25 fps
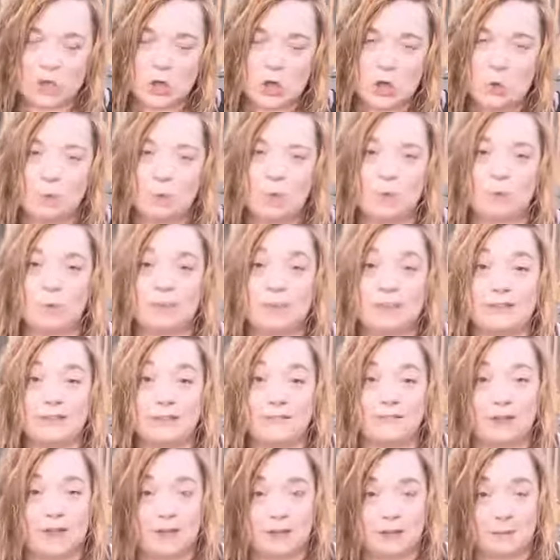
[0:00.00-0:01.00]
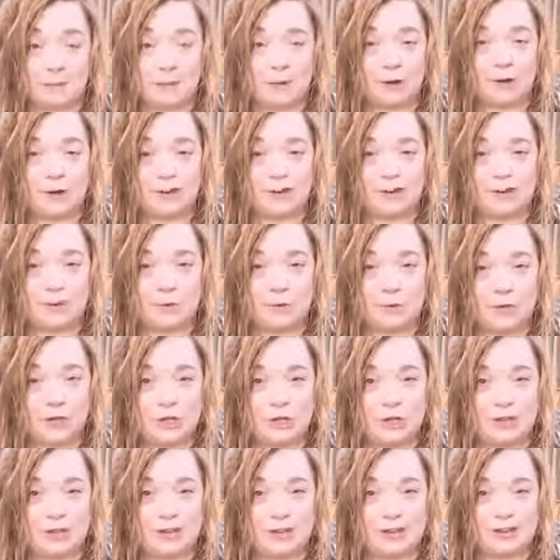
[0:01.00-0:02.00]
When we develop our
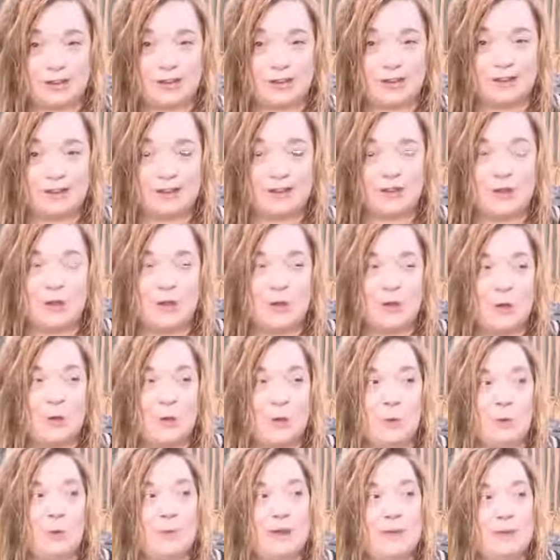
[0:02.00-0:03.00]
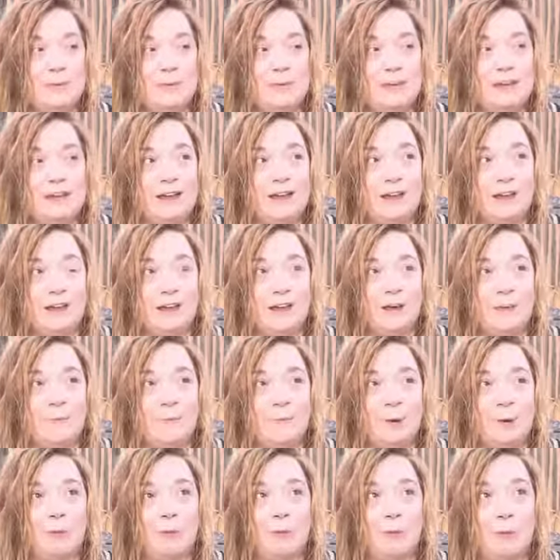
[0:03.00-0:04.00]
intuition, we become
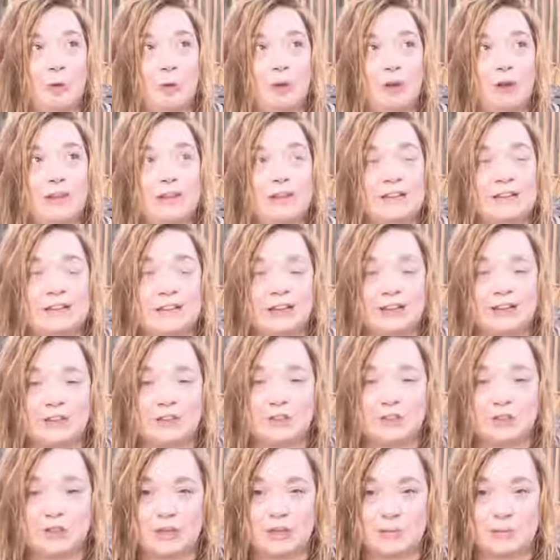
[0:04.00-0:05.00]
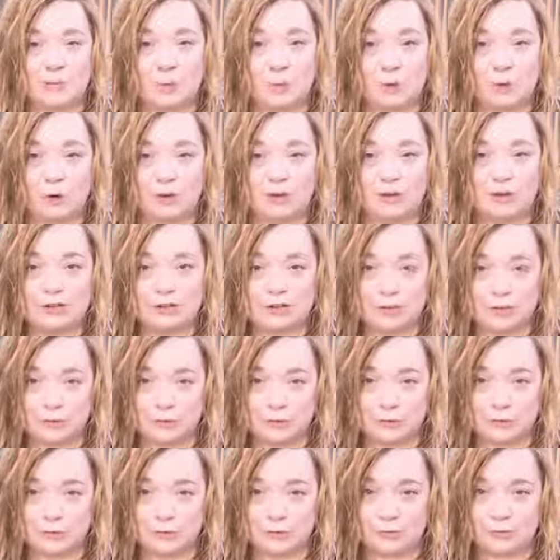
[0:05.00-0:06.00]
more in touch and more in
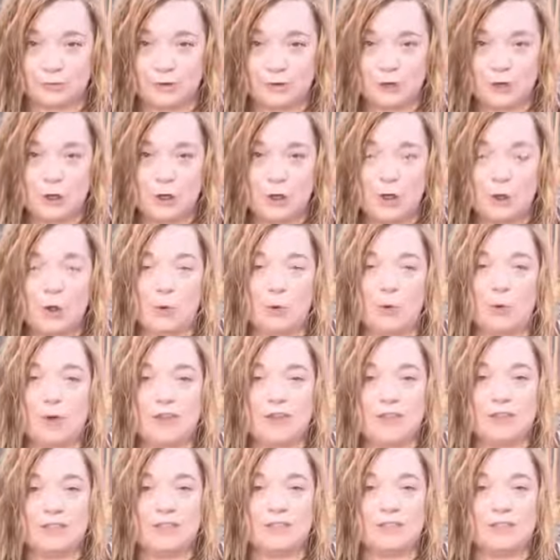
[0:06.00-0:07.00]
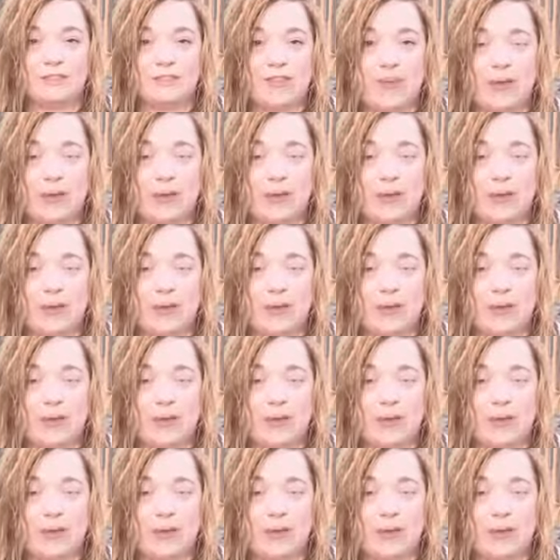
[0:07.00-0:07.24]
tune with that